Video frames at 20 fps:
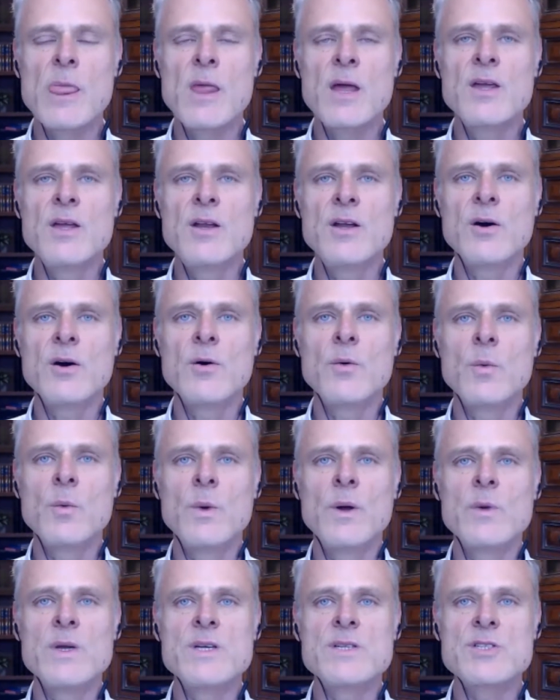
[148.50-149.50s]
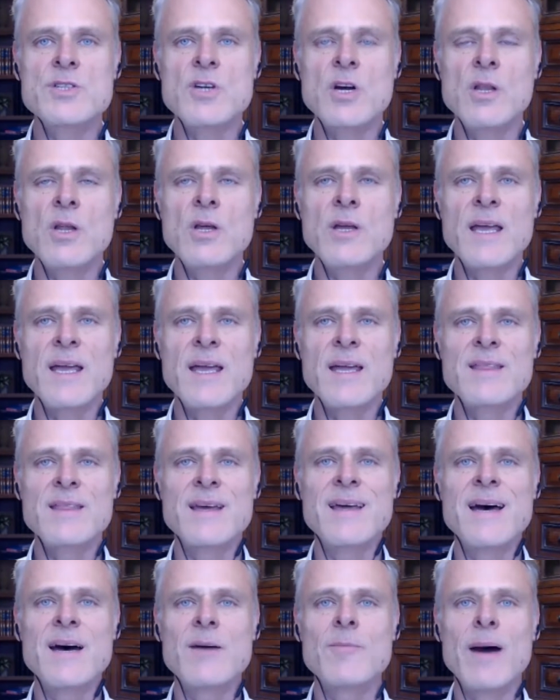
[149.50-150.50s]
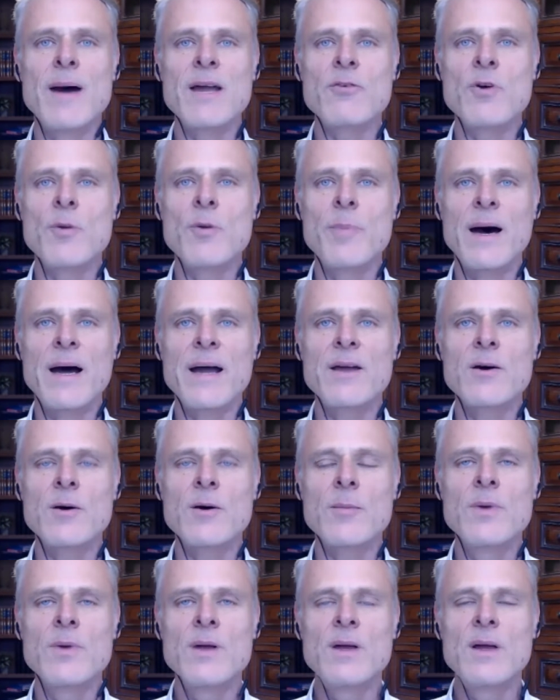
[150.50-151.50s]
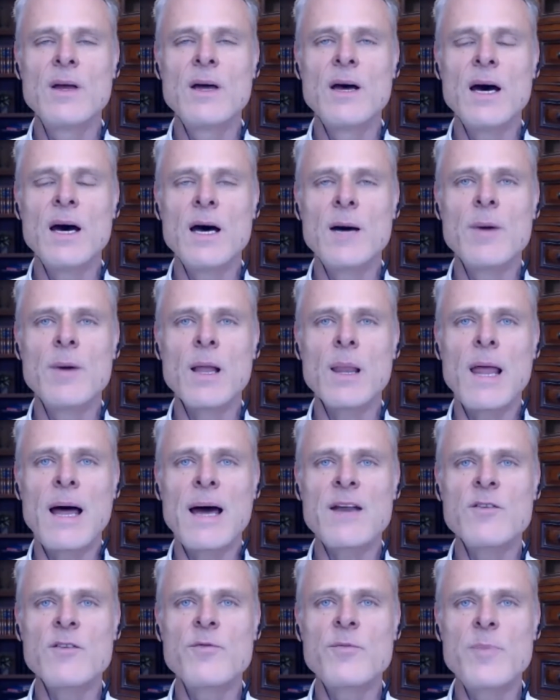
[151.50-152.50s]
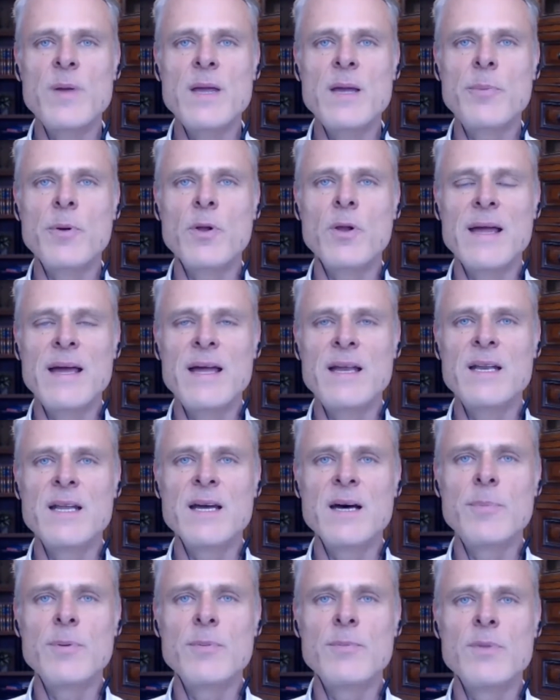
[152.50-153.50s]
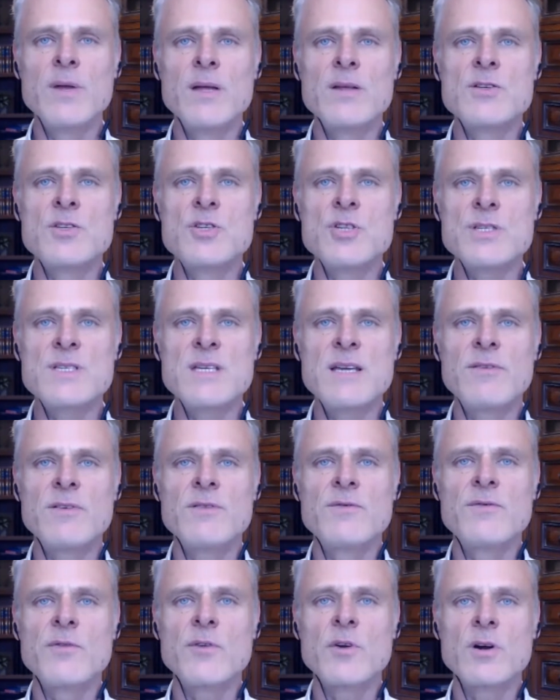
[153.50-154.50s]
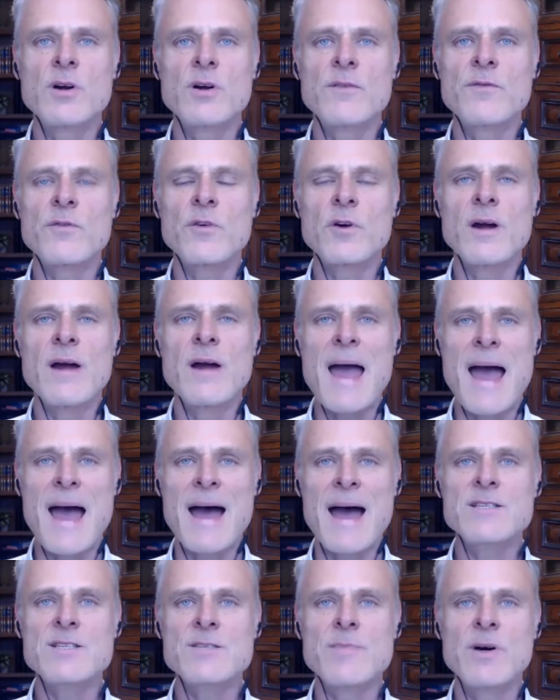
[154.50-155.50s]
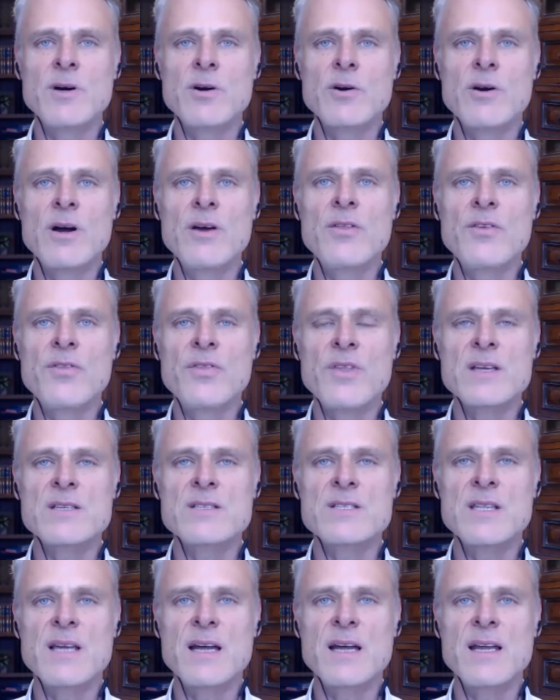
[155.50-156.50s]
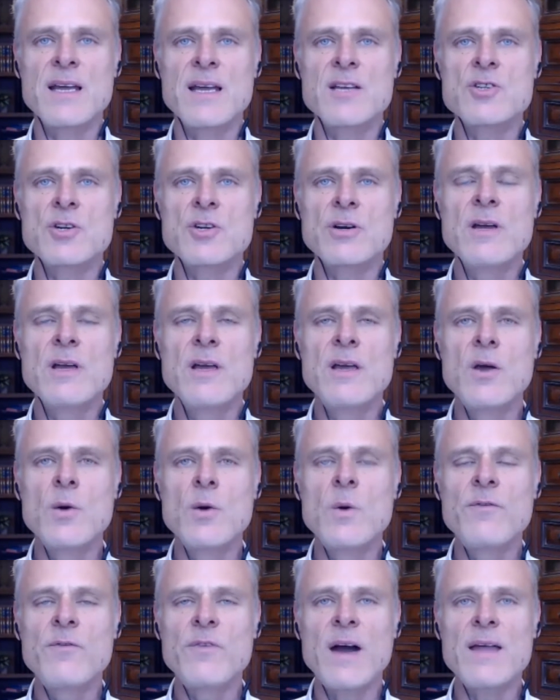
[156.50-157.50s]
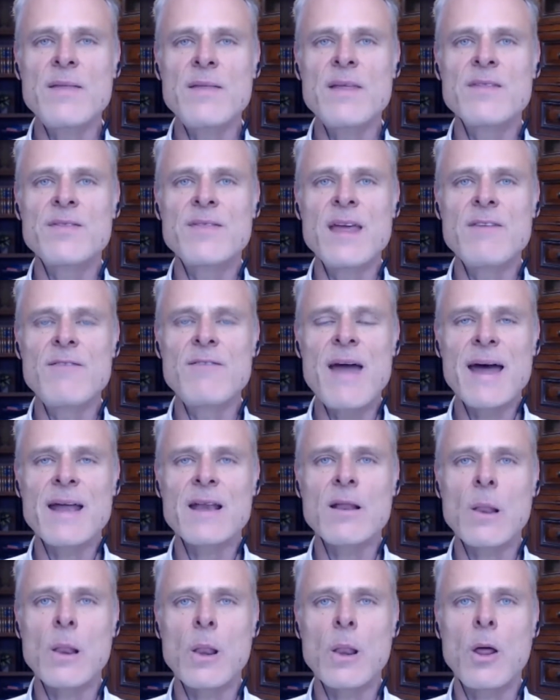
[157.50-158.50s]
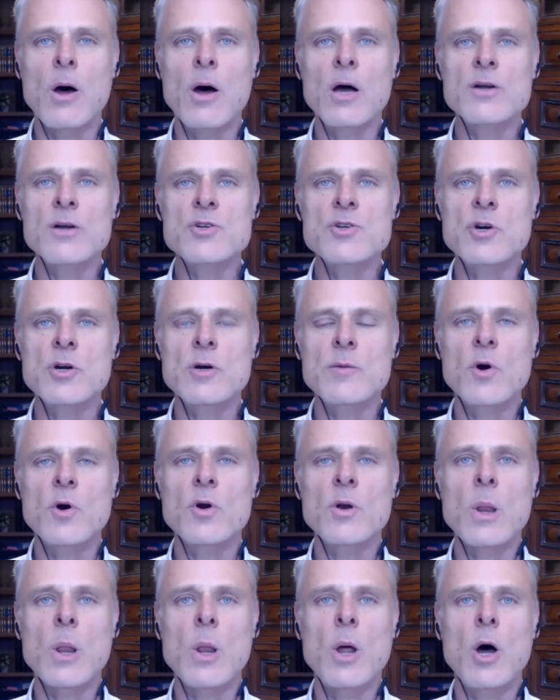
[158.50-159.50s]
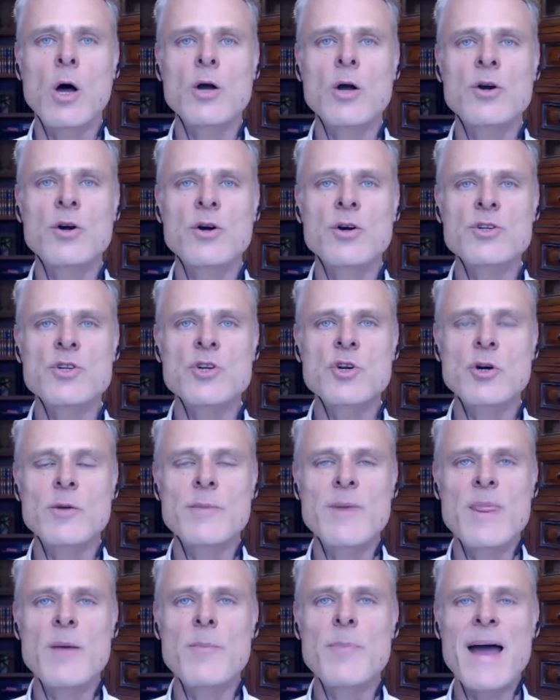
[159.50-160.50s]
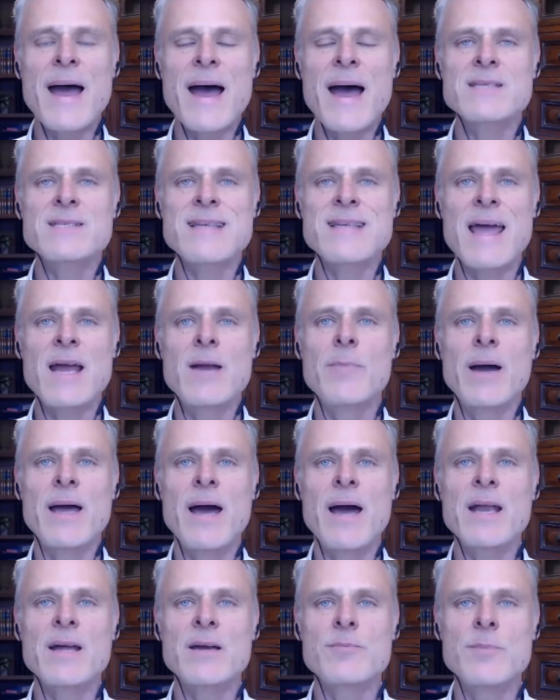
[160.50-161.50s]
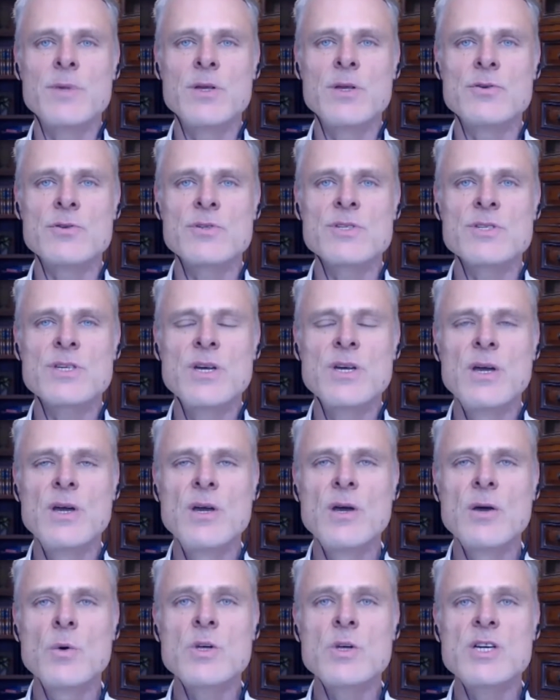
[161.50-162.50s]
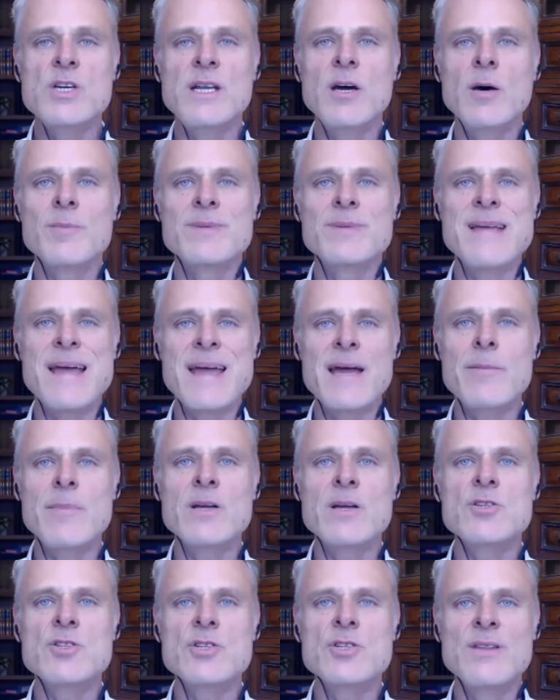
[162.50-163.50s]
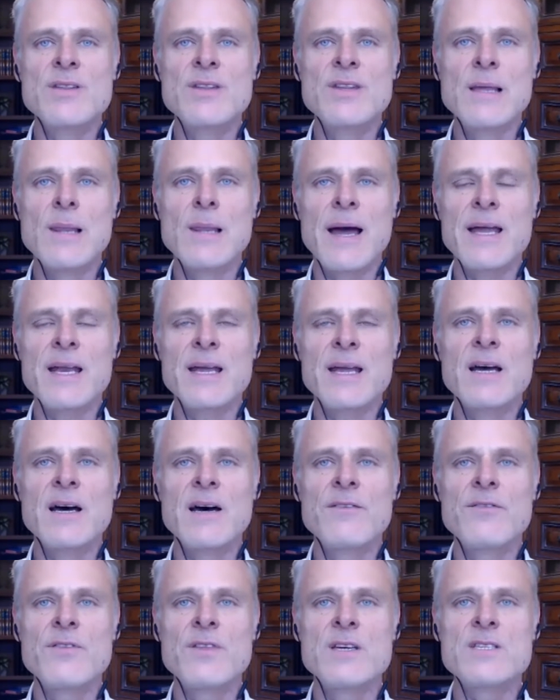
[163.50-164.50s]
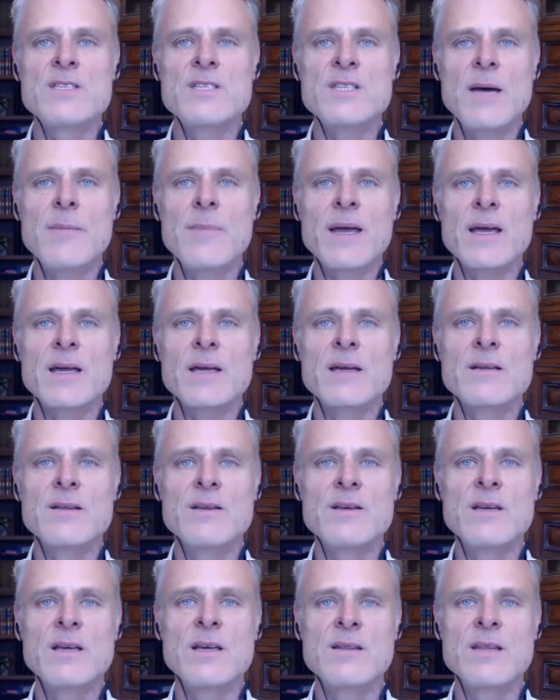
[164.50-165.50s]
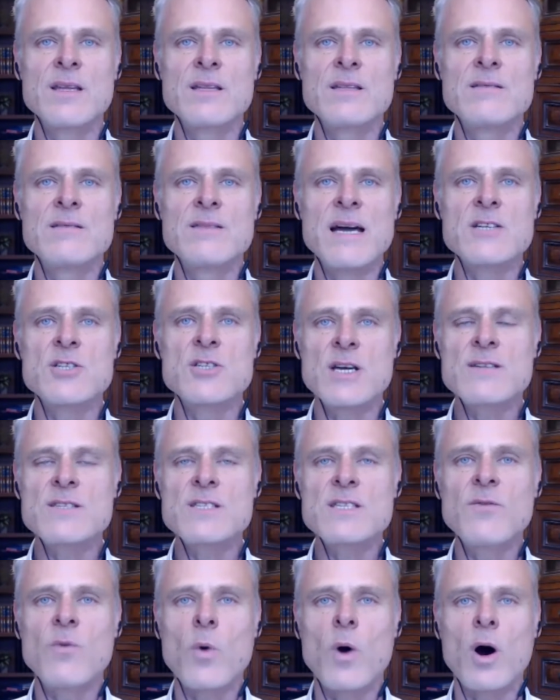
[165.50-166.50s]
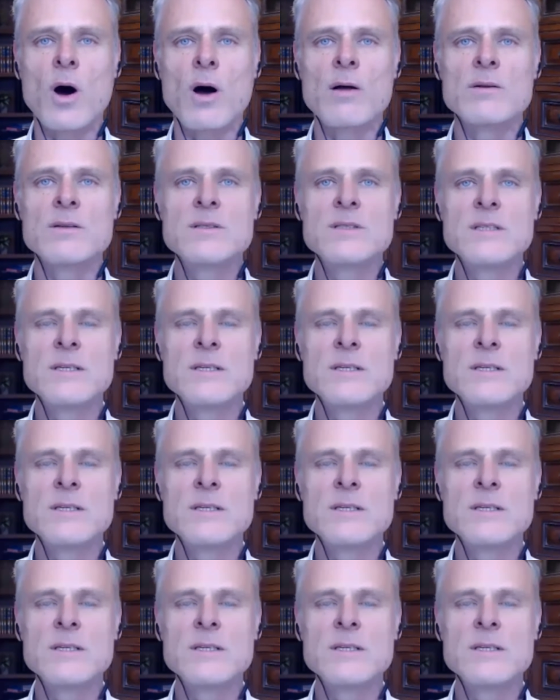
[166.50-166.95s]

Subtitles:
When we start looking at the gut microbiome, a lot of people end up, just even for asthma or other things of that nature, we find that they've had long-term or longer term in the past antibiotic use, which can help damage the lining of the stomach, the digestive wall.